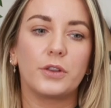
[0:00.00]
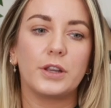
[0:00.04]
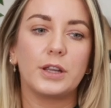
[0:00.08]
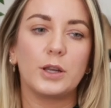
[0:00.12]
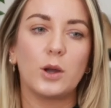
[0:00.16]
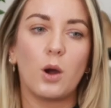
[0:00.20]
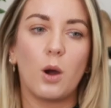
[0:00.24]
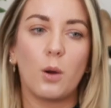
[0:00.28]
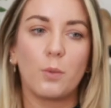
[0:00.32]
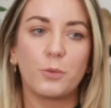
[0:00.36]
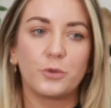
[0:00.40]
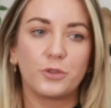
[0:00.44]
the
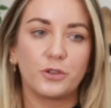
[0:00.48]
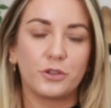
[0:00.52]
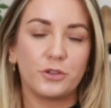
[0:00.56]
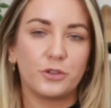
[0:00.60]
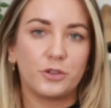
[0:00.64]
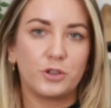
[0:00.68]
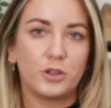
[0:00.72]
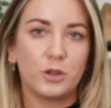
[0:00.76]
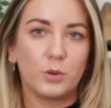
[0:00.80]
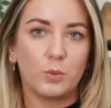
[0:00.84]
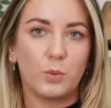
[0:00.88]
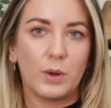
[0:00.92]

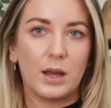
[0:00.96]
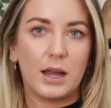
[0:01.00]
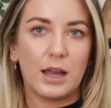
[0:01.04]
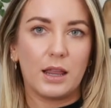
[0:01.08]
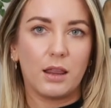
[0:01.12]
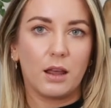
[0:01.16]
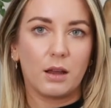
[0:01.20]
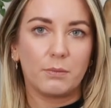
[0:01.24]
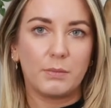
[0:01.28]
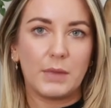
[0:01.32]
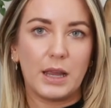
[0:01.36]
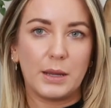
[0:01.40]
option to wear
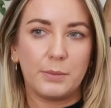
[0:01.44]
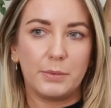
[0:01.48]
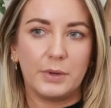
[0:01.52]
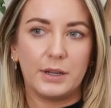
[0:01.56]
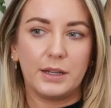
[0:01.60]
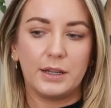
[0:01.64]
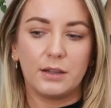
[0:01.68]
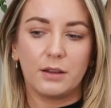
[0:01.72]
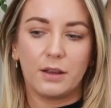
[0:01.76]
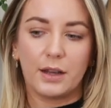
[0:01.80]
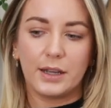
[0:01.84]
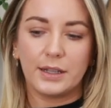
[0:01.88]
like
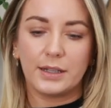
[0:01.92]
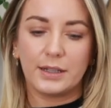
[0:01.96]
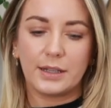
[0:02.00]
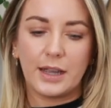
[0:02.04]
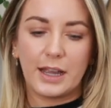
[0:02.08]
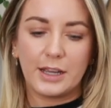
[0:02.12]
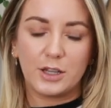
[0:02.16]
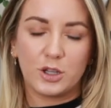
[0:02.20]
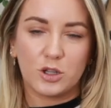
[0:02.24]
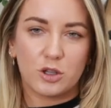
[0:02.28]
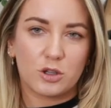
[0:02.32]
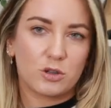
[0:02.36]
maybe like
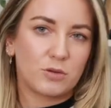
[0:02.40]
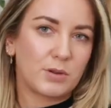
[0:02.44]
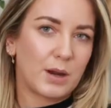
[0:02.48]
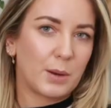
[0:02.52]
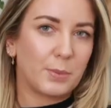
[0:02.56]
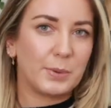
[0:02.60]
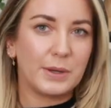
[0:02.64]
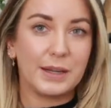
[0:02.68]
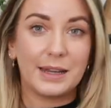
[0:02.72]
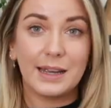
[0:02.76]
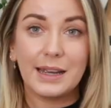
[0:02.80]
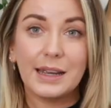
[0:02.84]
a
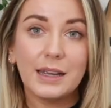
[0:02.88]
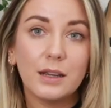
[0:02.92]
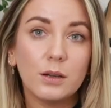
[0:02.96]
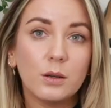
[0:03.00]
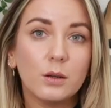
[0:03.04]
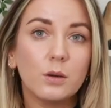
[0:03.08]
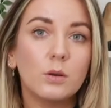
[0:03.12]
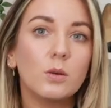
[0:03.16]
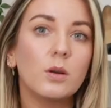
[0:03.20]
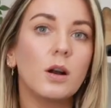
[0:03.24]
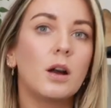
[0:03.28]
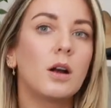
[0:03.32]
strappy
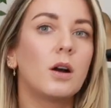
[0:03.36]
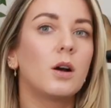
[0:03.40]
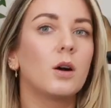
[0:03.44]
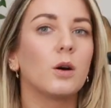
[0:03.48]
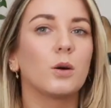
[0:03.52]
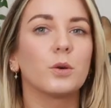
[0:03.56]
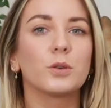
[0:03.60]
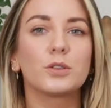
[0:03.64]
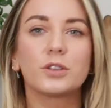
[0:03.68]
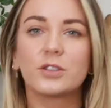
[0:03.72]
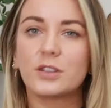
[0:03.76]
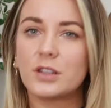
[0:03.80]
heel
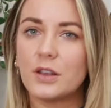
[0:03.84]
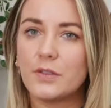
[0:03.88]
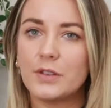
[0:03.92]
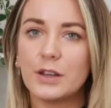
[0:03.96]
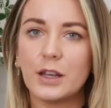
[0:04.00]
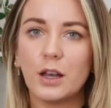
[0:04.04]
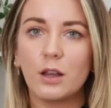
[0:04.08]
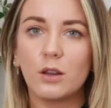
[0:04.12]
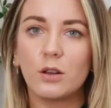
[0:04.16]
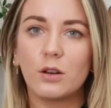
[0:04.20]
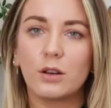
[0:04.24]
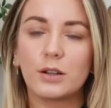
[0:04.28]
or
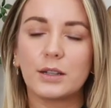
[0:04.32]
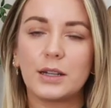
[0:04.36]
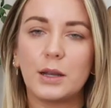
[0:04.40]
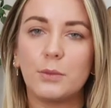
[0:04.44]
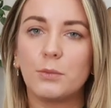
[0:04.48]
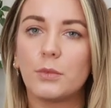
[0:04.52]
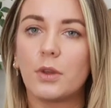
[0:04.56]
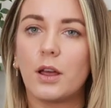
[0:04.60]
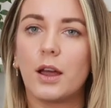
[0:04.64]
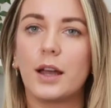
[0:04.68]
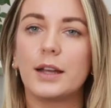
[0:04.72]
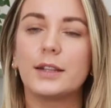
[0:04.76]
something along
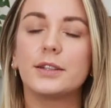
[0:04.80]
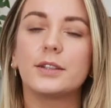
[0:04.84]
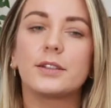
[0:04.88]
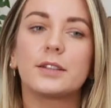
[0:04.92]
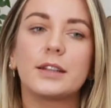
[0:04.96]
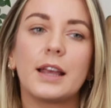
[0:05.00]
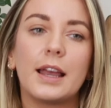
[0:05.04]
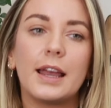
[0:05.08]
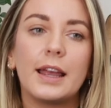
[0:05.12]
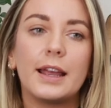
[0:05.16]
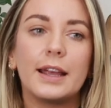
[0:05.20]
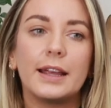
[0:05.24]
them lines.
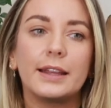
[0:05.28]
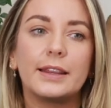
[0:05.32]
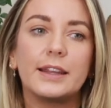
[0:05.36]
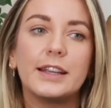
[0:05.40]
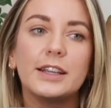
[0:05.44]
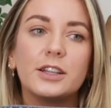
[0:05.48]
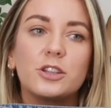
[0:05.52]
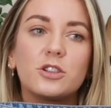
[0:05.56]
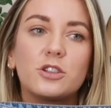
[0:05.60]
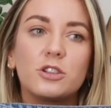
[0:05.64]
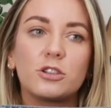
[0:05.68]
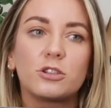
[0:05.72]

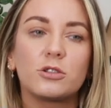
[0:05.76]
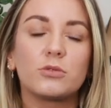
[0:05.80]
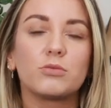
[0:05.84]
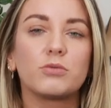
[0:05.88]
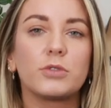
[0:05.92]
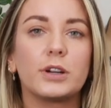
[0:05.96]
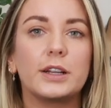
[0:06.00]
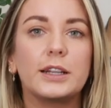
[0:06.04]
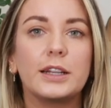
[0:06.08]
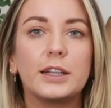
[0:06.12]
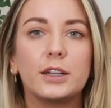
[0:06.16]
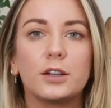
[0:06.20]
These are just a
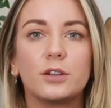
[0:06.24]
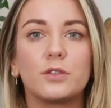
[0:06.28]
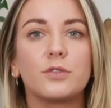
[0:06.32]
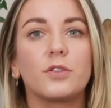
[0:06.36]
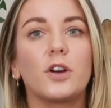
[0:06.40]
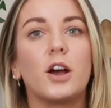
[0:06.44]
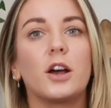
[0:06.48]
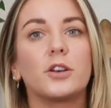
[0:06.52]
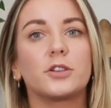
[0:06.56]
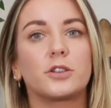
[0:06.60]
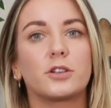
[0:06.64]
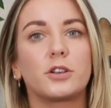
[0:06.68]
really good
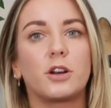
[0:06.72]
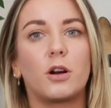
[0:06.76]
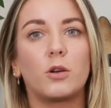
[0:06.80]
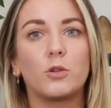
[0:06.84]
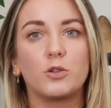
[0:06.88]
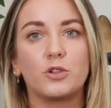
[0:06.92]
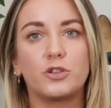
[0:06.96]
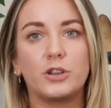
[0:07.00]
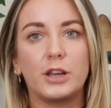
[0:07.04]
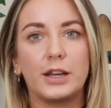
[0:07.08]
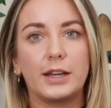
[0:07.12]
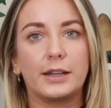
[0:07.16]
versatile
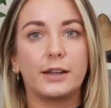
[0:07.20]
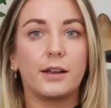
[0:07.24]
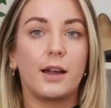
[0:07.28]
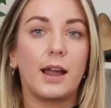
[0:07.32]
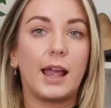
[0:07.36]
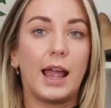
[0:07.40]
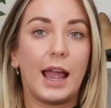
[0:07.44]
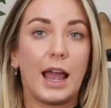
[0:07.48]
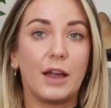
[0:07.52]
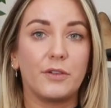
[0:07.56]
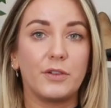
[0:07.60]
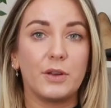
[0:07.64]
jean I
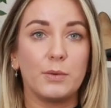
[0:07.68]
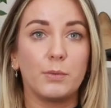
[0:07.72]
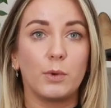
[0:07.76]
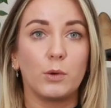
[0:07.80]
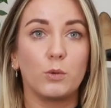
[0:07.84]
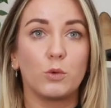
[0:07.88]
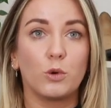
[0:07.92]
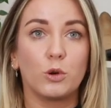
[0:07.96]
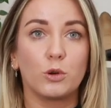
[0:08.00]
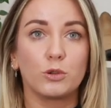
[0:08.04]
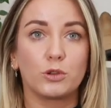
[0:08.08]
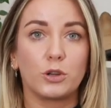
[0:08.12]
have in my
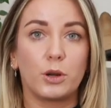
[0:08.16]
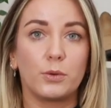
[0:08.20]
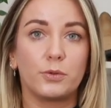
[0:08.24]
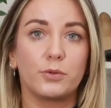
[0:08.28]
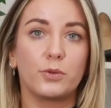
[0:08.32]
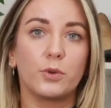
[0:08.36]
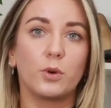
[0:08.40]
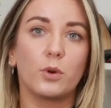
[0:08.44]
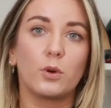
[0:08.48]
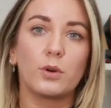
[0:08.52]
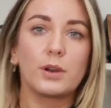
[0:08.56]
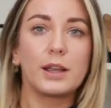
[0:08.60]
wardrobe
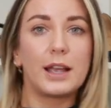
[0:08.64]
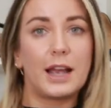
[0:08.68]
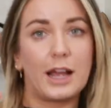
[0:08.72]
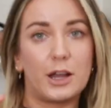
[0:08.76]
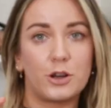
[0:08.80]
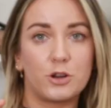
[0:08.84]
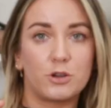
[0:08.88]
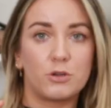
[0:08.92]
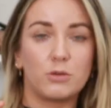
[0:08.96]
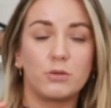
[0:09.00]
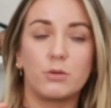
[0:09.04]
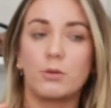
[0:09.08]
for
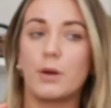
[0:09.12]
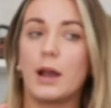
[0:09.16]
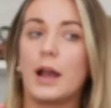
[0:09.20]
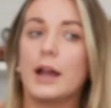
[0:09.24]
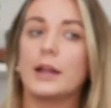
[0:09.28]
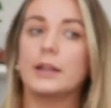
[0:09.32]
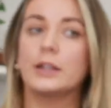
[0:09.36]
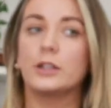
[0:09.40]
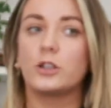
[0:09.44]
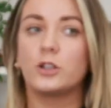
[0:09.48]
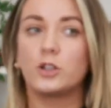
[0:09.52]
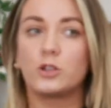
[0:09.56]
casual
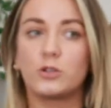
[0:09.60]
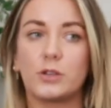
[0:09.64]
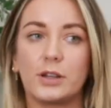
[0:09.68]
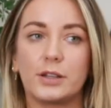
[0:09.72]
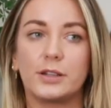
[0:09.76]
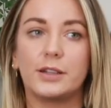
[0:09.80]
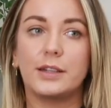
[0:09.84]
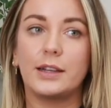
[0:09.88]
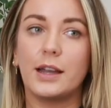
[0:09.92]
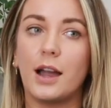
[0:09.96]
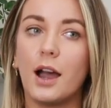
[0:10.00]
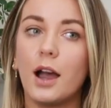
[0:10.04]
and
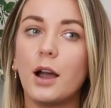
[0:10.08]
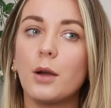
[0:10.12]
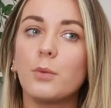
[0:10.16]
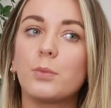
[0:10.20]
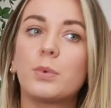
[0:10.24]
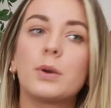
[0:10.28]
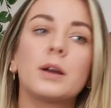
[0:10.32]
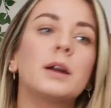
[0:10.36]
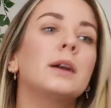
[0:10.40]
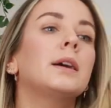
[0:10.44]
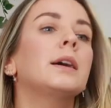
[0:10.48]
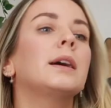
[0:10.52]
dressy up.
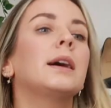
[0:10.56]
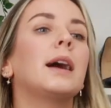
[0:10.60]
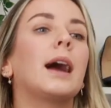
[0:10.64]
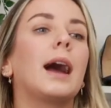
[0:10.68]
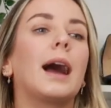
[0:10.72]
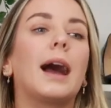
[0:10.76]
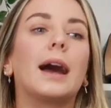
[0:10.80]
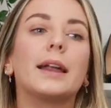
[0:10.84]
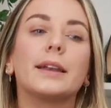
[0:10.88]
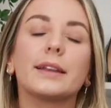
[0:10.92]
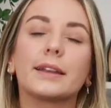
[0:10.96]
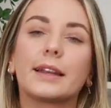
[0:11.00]

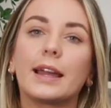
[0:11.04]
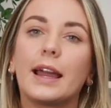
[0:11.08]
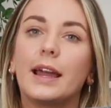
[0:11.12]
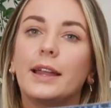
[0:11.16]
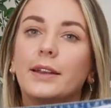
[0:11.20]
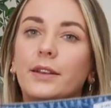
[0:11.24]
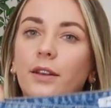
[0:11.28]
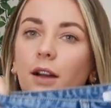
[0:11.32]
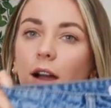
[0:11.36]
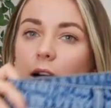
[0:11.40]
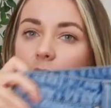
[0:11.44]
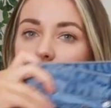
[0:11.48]
And
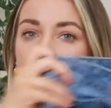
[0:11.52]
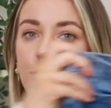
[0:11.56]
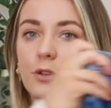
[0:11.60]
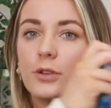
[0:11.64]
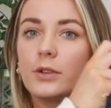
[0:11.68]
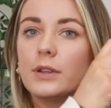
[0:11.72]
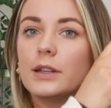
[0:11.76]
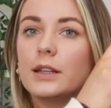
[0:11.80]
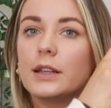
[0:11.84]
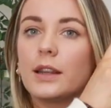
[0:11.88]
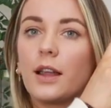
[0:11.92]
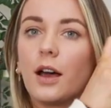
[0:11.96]
again, I
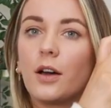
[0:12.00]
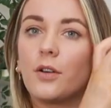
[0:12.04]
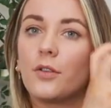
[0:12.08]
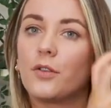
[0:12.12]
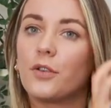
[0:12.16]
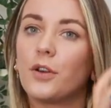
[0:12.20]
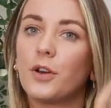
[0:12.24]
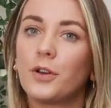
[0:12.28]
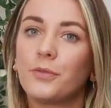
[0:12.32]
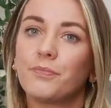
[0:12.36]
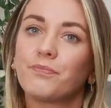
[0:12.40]
absolutely love